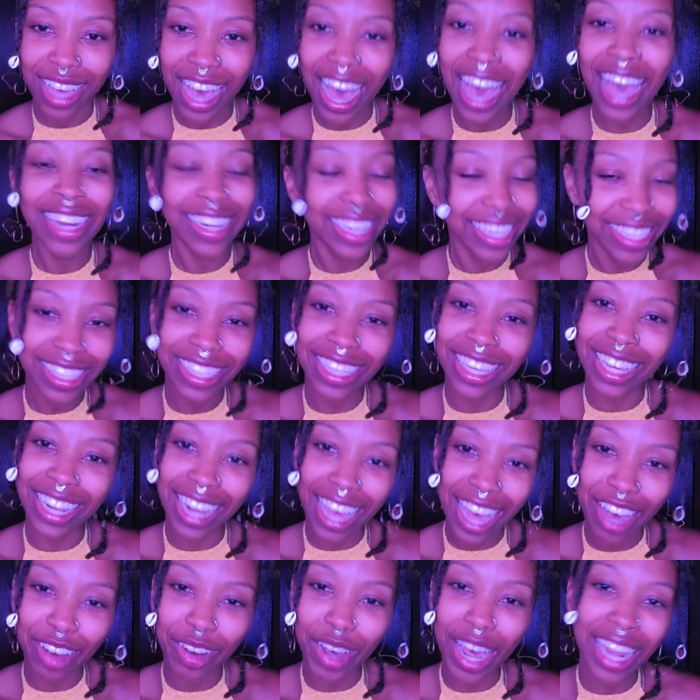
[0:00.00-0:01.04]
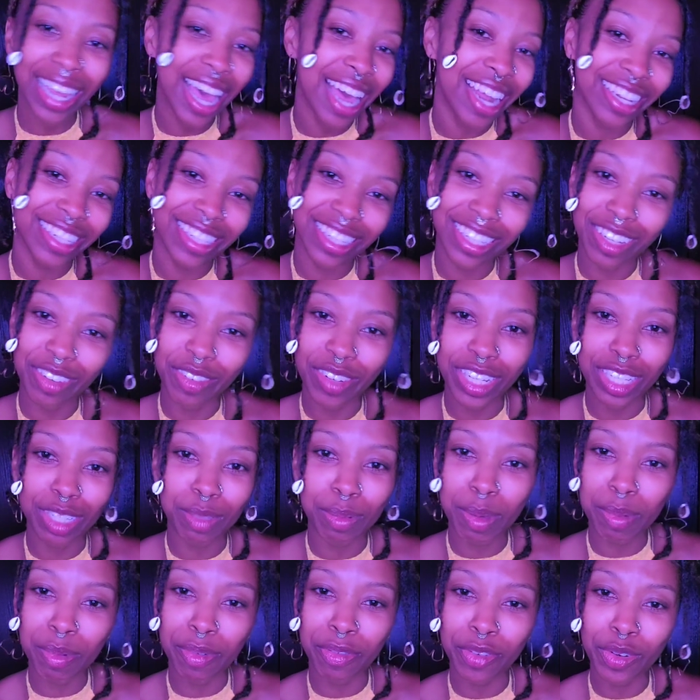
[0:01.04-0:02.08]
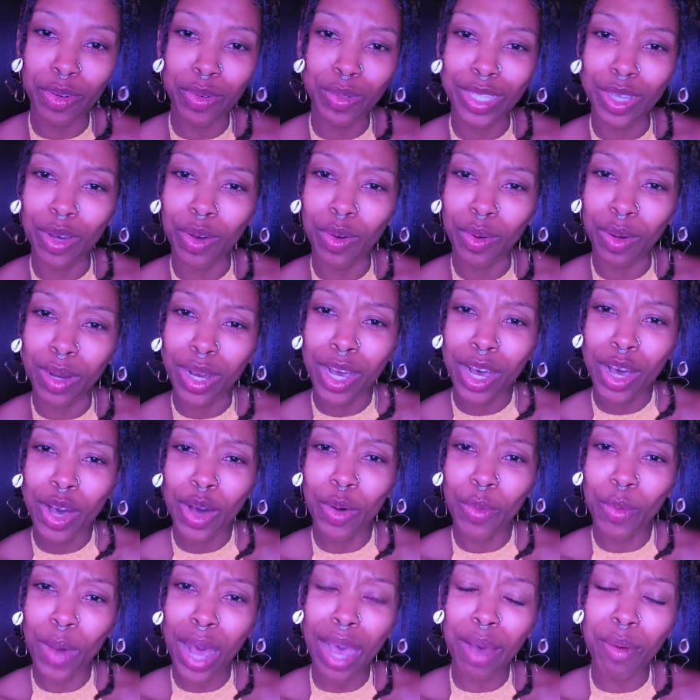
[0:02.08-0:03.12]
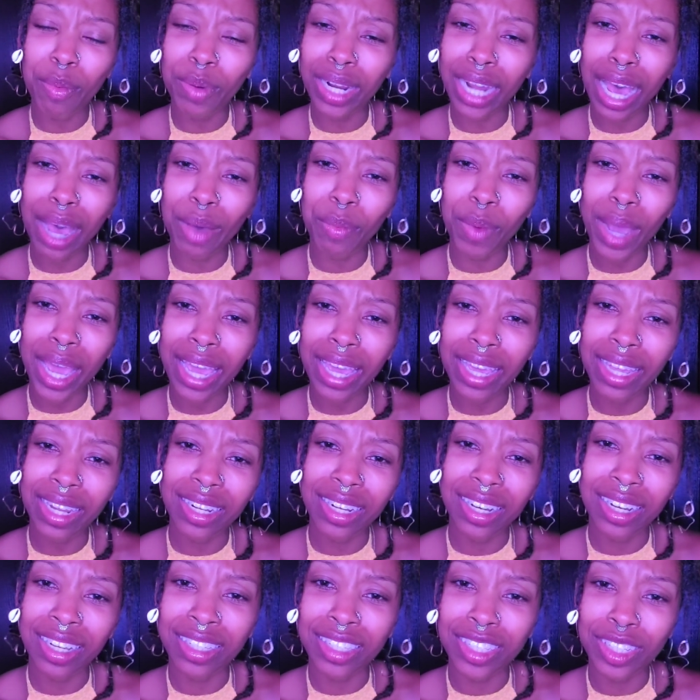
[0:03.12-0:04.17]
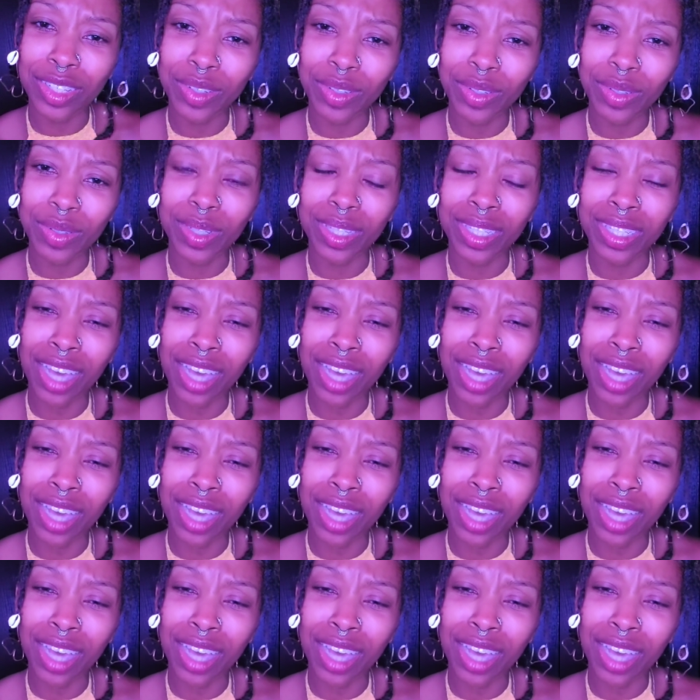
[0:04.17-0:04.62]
I need to get out. I gotta deliver these people food. So why would I wait until